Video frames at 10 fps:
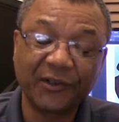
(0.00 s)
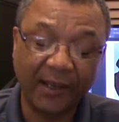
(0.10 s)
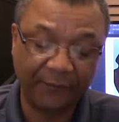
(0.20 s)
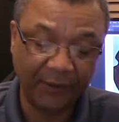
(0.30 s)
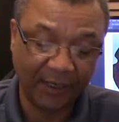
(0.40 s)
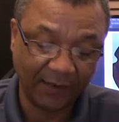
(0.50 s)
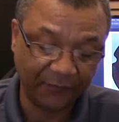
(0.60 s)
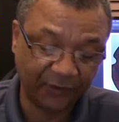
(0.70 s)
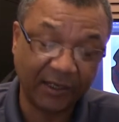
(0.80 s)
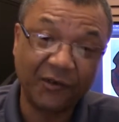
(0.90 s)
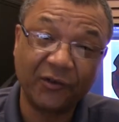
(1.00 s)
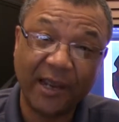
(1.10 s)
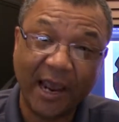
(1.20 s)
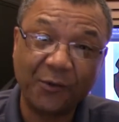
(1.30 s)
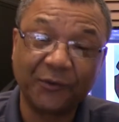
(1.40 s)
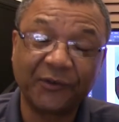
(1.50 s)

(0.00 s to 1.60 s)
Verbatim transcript: Safety Office staged the annual